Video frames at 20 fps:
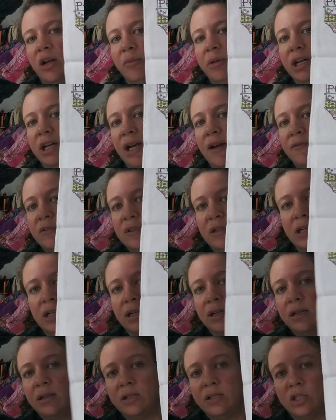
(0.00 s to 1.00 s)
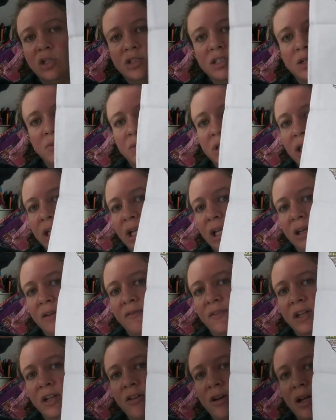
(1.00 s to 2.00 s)
going to have to do some digging and
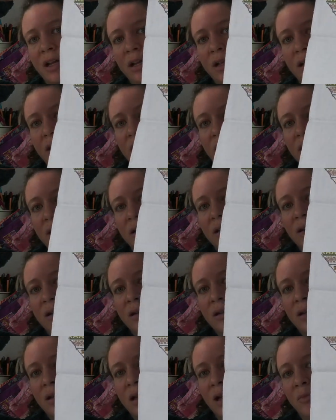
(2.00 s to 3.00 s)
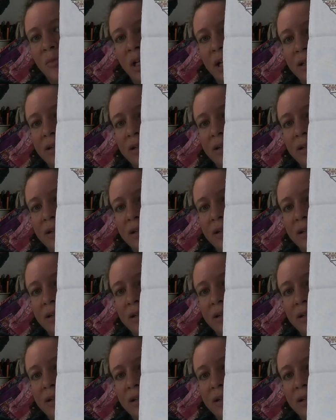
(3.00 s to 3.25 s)
figure out, I'm like